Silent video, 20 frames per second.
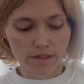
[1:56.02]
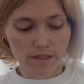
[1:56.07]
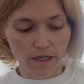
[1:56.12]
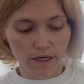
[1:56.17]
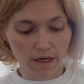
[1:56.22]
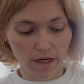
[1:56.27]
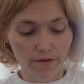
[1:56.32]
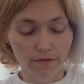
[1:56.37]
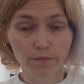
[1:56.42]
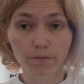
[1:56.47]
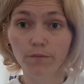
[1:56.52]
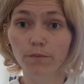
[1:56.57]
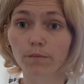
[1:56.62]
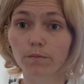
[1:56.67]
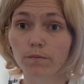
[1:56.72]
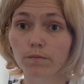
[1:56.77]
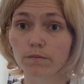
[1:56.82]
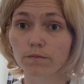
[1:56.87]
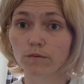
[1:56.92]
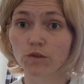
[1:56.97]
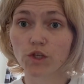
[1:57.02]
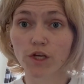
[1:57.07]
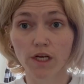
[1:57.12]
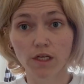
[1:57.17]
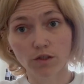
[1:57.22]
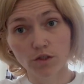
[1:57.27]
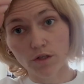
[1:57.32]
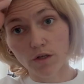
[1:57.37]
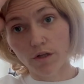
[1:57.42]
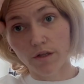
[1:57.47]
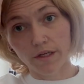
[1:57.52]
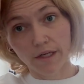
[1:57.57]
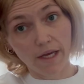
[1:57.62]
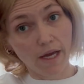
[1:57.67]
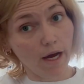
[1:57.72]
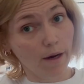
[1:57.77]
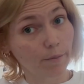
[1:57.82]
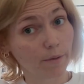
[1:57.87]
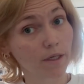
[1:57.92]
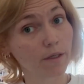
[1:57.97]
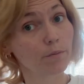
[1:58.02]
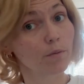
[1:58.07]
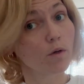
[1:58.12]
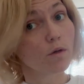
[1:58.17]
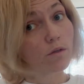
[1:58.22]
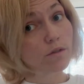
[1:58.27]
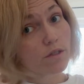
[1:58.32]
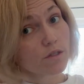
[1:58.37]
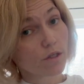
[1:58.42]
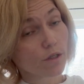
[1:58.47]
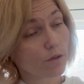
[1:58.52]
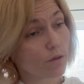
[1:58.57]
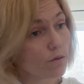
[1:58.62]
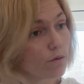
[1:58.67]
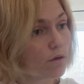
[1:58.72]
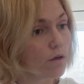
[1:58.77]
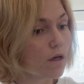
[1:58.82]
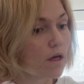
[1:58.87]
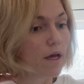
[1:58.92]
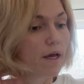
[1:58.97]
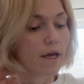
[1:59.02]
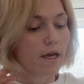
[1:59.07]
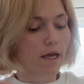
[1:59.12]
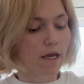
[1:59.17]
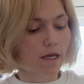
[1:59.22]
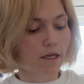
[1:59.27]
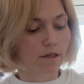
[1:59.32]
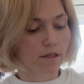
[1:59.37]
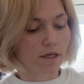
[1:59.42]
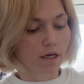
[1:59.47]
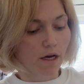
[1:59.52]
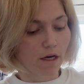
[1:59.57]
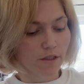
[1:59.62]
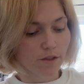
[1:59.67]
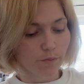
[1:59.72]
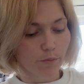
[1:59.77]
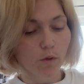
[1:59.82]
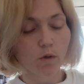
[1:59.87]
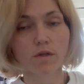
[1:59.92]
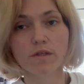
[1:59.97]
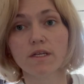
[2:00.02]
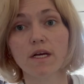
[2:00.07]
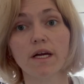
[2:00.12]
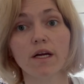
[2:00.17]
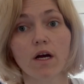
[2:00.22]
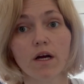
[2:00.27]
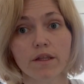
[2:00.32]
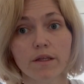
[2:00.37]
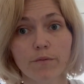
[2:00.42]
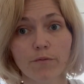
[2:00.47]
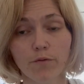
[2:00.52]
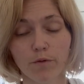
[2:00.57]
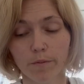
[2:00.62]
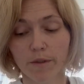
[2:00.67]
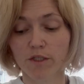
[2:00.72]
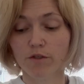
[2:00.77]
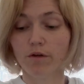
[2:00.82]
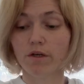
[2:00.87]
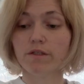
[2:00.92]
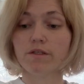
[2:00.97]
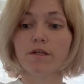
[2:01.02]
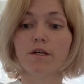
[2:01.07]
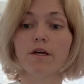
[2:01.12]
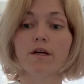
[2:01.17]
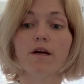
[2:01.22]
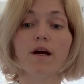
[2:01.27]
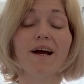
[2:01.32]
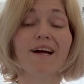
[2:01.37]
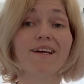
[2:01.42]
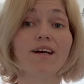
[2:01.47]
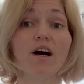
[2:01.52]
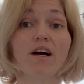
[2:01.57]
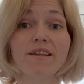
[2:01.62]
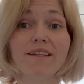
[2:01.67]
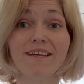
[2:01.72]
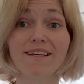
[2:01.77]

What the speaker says: that I changed all the cabinet poles to, and the hutch poles, I got them for my dresser. I got the